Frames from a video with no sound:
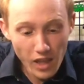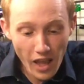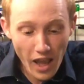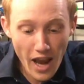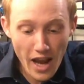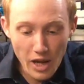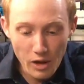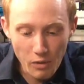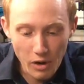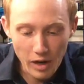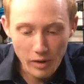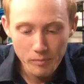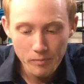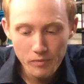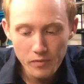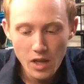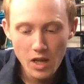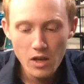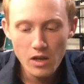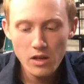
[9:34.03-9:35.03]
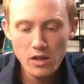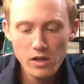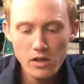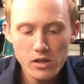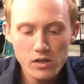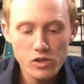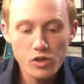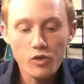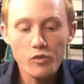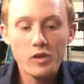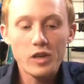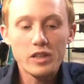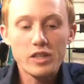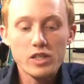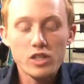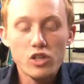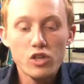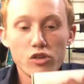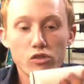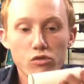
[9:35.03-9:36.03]
Anyway, so you've got
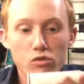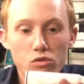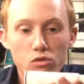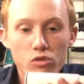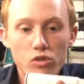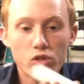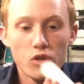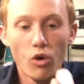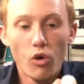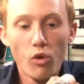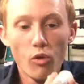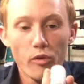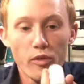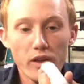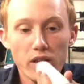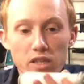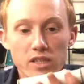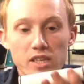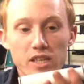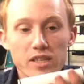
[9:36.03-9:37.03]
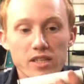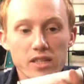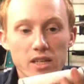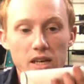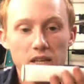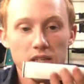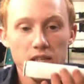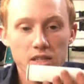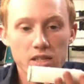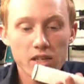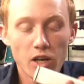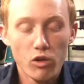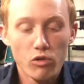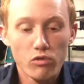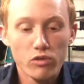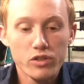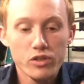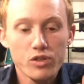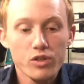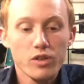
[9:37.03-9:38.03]
this huge, the whole thing is inside this
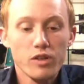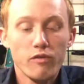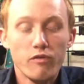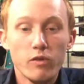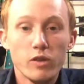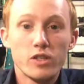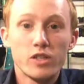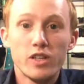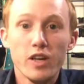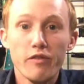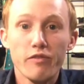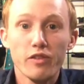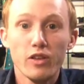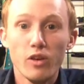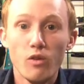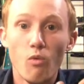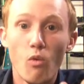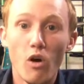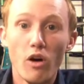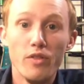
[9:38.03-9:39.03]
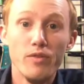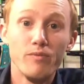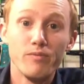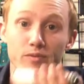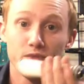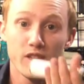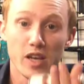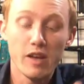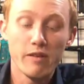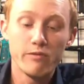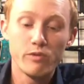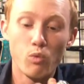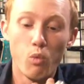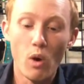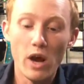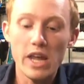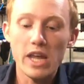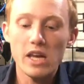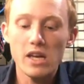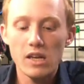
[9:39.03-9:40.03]
Delrin sleeve, which definitely, one, saves
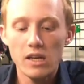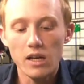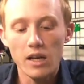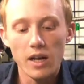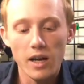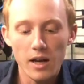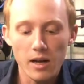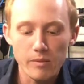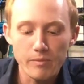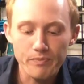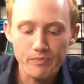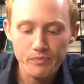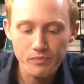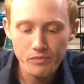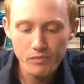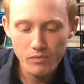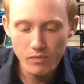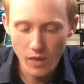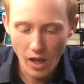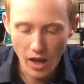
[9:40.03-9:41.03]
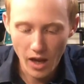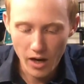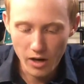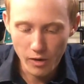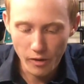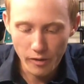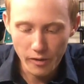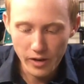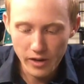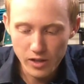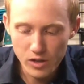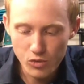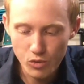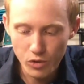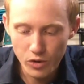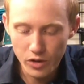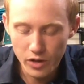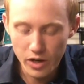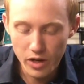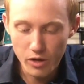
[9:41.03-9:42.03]
weight. I don't think it's
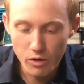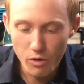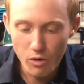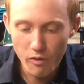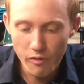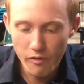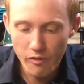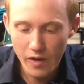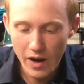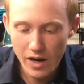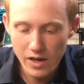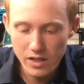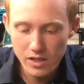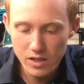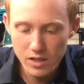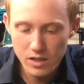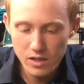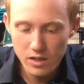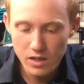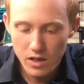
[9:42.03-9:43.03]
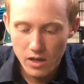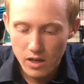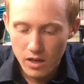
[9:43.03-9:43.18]
really going to affect